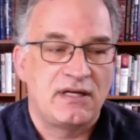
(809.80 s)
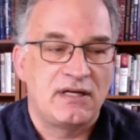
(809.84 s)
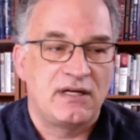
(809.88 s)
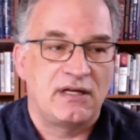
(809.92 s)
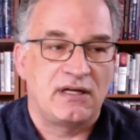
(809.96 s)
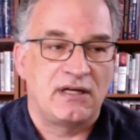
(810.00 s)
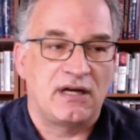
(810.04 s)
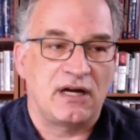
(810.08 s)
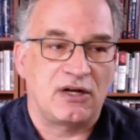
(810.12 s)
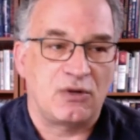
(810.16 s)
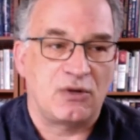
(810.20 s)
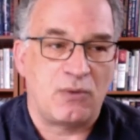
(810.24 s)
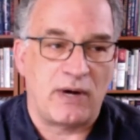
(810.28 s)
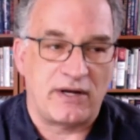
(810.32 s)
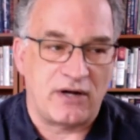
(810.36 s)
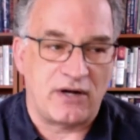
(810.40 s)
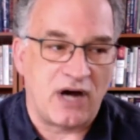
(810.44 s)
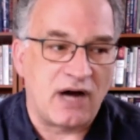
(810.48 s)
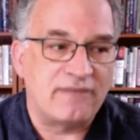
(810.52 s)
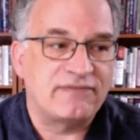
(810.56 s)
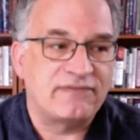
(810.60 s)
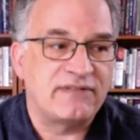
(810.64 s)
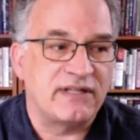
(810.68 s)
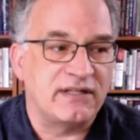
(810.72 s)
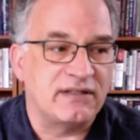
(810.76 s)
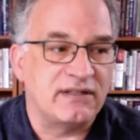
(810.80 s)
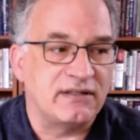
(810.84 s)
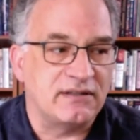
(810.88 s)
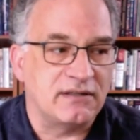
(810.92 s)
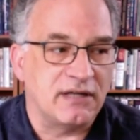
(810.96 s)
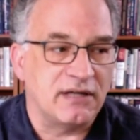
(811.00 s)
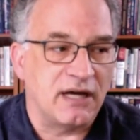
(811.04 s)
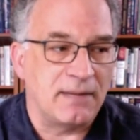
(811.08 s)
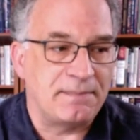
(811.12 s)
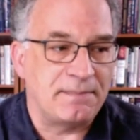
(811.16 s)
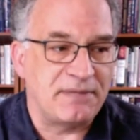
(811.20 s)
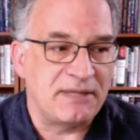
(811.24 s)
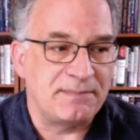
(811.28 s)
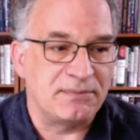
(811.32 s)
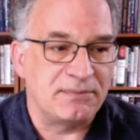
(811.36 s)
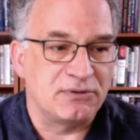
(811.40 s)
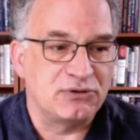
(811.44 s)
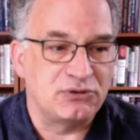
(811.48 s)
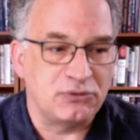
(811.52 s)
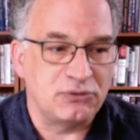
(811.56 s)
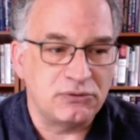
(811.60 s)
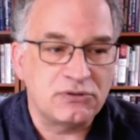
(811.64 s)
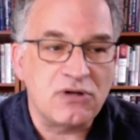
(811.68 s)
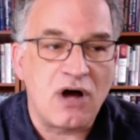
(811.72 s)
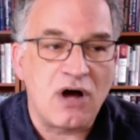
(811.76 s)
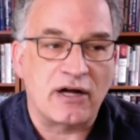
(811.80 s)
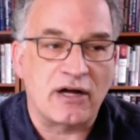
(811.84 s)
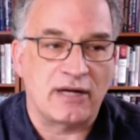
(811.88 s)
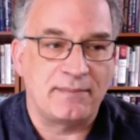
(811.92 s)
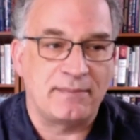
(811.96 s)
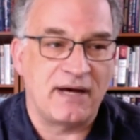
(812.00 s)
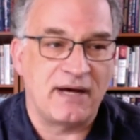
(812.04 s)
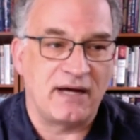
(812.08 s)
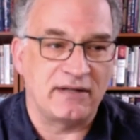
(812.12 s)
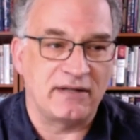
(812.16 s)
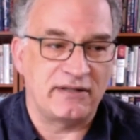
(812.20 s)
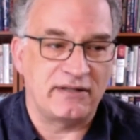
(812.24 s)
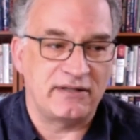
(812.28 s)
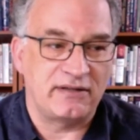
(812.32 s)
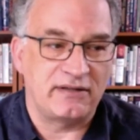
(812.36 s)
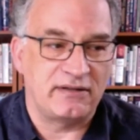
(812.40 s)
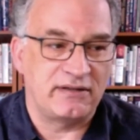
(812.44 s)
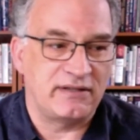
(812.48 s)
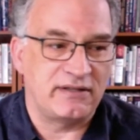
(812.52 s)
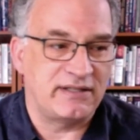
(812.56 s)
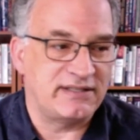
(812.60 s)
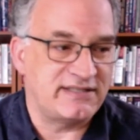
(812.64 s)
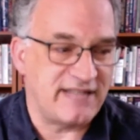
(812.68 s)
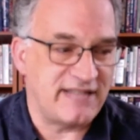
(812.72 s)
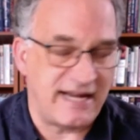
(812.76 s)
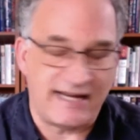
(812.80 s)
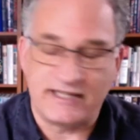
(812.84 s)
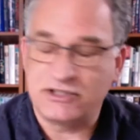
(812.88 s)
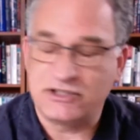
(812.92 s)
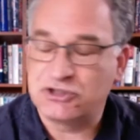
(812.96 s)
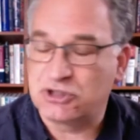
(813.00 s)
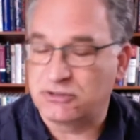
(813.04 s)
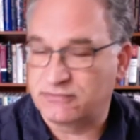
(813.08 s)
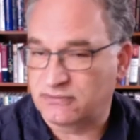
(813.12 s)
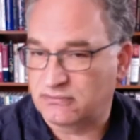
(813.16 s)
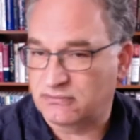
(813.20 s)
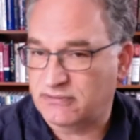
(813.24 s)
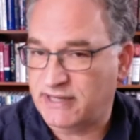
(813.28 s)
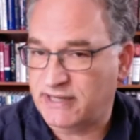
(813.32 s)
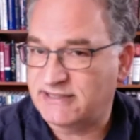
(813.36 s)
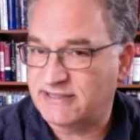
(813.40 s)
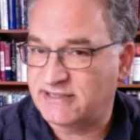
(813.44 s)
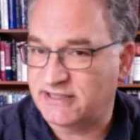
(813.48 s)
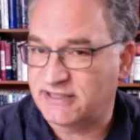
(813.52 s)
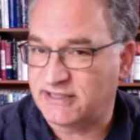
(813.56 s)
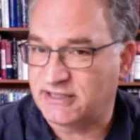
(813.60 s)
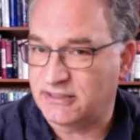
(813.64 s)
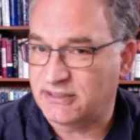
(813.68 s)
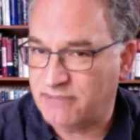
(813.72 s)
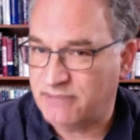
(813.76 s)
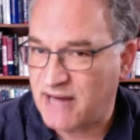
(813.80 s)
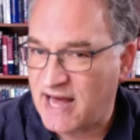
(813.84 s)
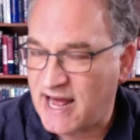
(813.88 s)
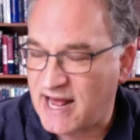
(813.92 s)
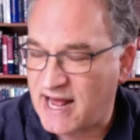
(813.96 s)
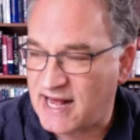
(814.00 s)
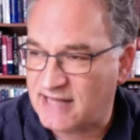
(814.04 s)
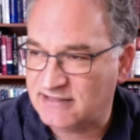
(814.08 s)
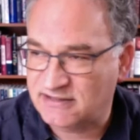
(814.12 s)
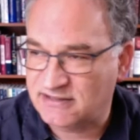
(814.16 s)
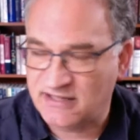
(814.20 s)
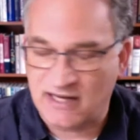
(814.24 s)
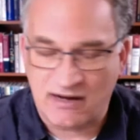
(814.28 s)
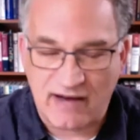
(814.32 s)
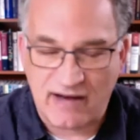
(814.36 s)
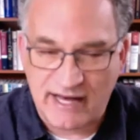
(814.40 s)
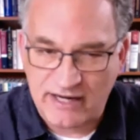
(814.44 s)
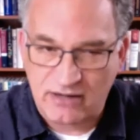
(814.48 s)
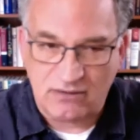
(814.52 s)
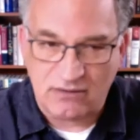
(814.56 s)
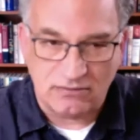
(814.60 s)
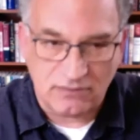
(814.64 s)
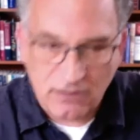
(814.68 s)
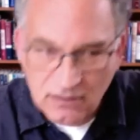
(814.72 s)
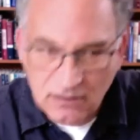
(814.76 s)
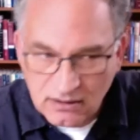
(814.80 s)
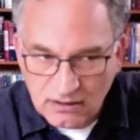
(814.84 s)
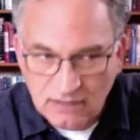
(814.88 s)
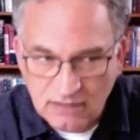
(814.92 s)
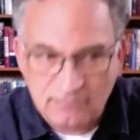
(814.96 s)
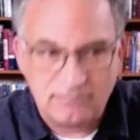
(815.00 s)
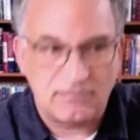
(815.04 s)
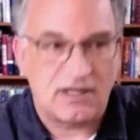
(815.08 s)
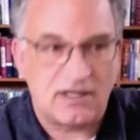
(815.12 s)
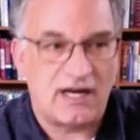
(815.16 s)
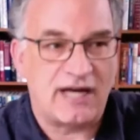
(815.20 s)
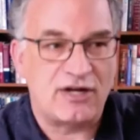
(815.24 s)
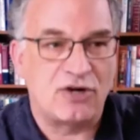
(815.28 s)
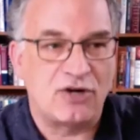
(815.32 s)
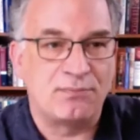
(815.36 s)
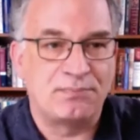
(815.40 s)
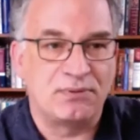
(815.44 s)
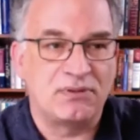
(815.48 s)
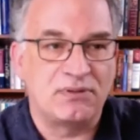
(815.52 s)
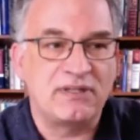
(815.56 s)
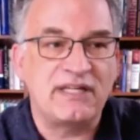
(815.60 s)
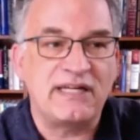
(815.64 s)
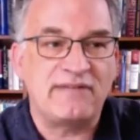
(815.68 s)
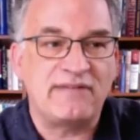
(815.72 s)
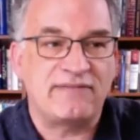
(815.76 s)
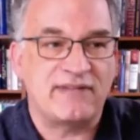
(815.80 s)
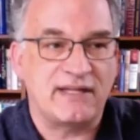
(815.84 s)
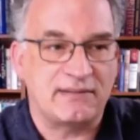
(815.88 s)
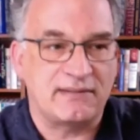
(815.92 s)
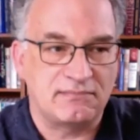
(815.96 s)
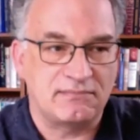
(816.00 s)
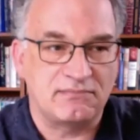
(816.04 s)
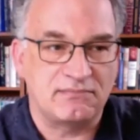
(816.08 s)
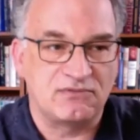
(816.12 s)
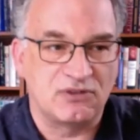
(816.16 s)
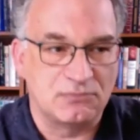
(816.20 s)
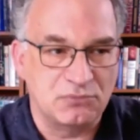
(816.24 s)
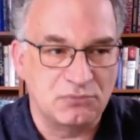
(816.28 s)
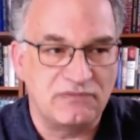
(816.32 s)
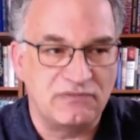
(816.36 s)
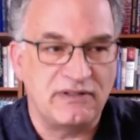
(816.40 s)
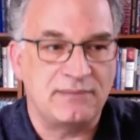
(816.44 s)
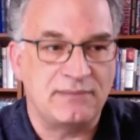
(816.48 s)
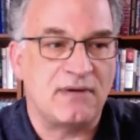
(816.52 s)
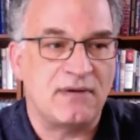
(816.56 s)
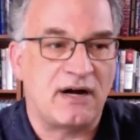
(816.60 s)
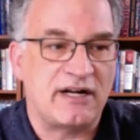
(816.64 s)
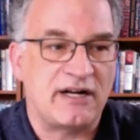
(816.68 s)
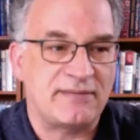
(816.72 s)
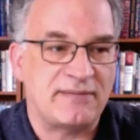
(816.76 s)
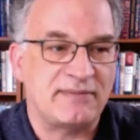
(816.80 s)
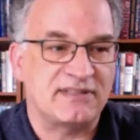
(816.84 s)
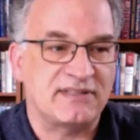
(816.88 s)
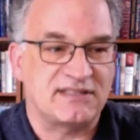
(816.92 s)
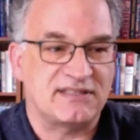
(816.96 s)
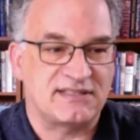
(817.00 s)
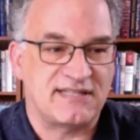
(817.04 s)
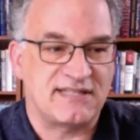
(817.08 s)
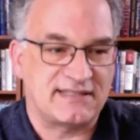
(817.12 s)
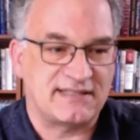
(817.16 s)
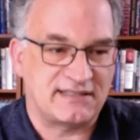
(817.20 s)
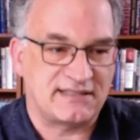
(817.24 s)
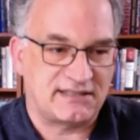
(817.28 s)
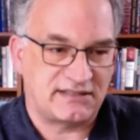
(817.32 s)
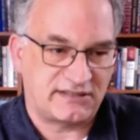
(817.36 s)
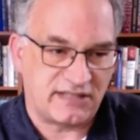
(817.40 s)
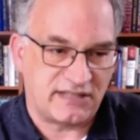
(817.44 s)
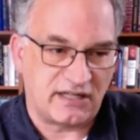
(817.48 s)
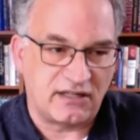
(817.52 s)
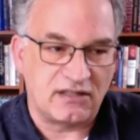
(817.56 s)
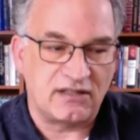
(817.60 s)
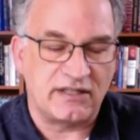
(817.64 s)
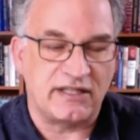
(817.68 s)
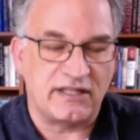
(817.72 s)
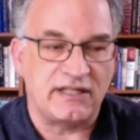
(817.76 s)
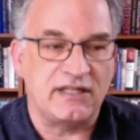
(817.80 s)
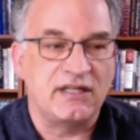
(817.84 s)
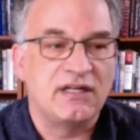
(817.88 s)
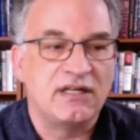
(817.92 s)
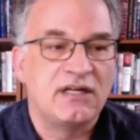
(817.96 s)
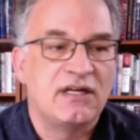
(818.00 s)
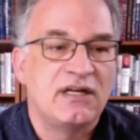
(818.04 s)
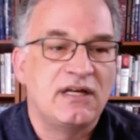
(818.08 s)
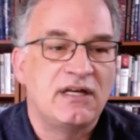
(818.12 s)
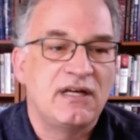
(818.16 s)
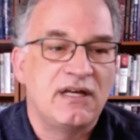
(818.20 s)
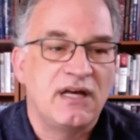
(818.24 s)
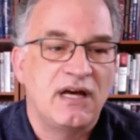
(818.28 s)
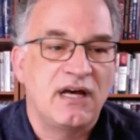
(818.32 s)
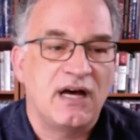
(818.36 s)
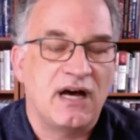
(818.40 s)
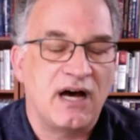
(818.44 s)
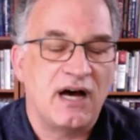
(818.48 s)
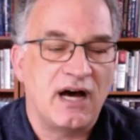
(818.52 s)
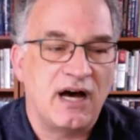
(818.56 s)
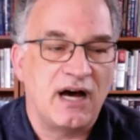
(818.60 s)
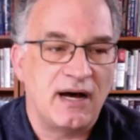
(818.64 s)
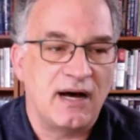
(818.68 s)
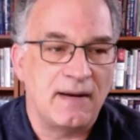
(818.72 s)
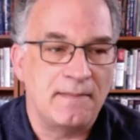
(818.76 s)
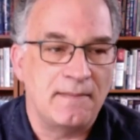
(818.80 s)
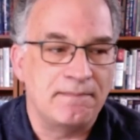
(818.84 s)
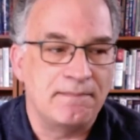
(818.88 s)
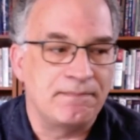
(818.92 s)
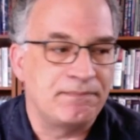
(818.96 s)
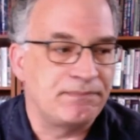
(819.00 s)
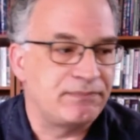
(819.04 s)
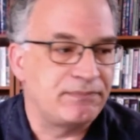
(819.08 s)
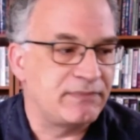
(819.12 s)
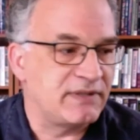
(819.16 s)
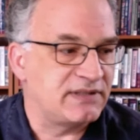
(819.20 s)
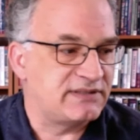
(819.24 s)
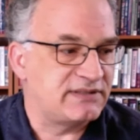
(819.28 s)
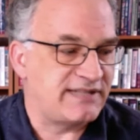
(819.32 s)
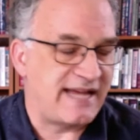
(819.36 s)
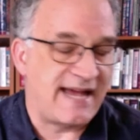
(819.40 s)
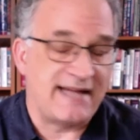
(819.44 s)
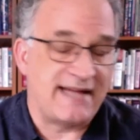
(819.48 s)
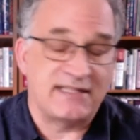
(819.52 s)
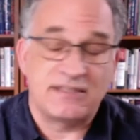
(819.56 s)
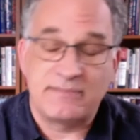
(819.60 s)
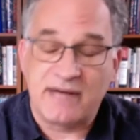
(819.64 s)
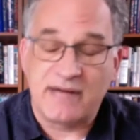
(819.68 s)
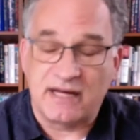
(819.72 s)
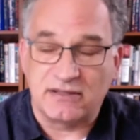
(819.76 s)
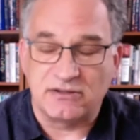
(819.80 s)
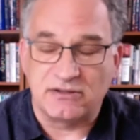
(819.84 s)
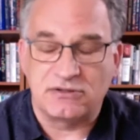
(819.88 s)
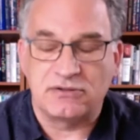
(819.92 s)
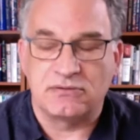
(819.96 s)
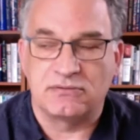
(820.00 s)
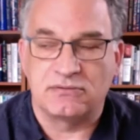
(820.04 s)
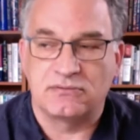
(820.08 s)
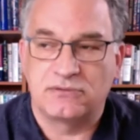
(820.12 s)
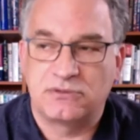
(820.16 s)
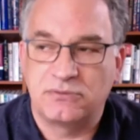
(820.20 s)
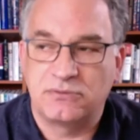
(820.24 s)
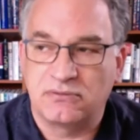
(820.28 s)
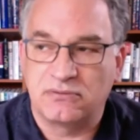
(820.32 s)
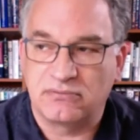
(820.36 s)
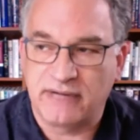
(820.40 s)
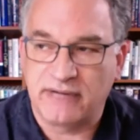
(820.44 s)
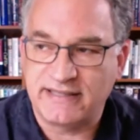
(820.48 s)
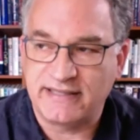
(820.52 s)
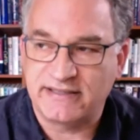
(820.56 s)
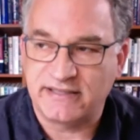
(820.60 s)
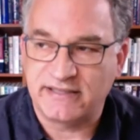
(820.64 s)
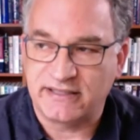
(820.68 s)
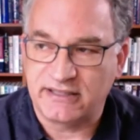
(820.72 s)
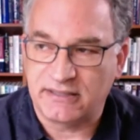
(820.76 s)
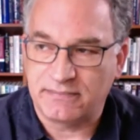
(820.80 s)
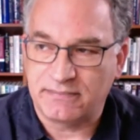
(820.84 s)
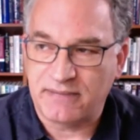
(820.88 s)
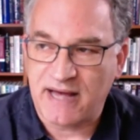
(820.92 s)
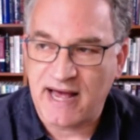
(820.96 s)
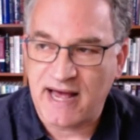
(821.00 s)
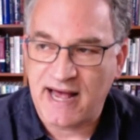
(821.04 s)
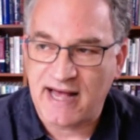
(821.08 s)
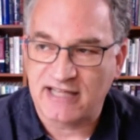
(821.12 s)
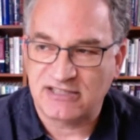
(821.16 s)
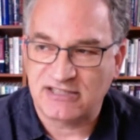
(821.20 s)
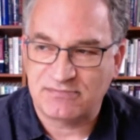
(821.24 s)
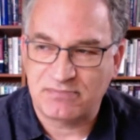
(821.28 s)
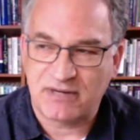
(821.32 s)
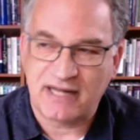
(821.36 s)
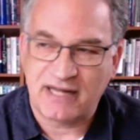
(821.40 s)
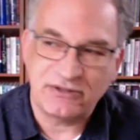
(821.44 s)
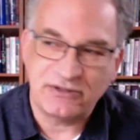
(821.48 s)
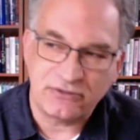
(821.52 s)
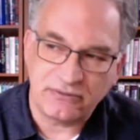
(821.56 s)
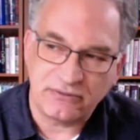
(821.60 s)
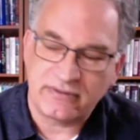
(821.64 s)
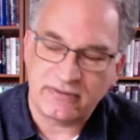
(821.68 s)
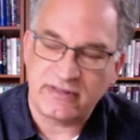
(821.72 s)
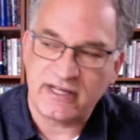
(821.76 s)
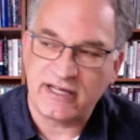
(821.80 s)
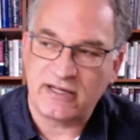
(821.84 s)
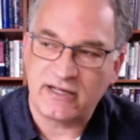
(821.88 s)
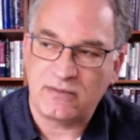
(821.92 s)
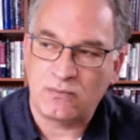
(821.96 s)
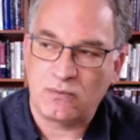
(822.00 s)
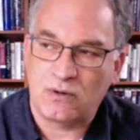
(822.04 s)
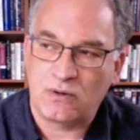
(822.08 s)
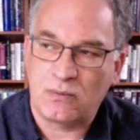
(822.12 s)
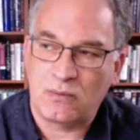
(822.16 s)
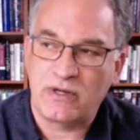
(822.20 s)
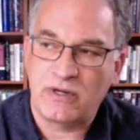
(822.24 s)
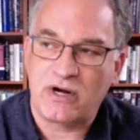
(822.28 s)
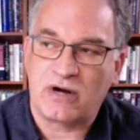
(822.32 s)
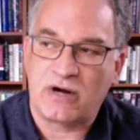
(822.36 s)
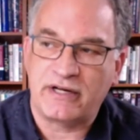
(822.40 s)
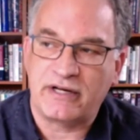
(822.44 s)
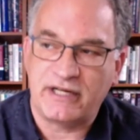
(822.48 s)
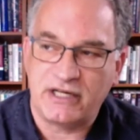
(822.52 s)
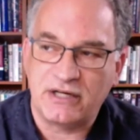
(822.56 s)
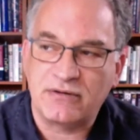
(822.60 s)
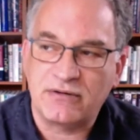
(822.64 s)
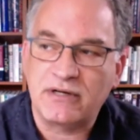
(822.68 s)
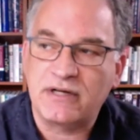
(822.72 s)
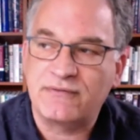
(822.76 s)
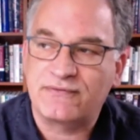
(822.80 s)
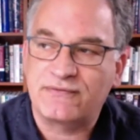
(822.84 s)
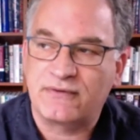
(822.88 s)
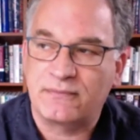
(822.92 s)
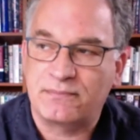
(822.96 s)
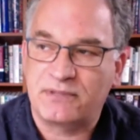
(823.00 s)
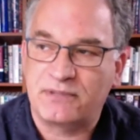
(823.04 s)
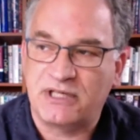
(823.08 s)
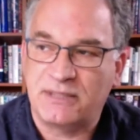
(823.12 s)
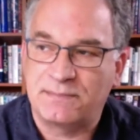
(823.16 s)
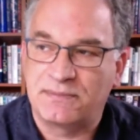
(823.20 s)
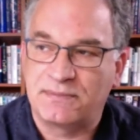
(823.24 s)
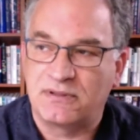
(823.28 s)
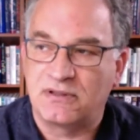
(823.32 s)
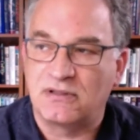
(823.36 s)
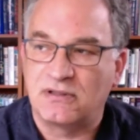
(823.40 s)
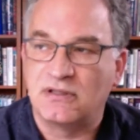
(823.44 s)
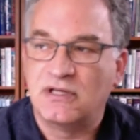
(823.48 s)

Uh, quite often, uh, people do talk about the danger of erasing the past. Now, I don't, I don't believe that removing monuments is necessarily um, tantamount to, to erasing the past, but I do think what we are hearing from people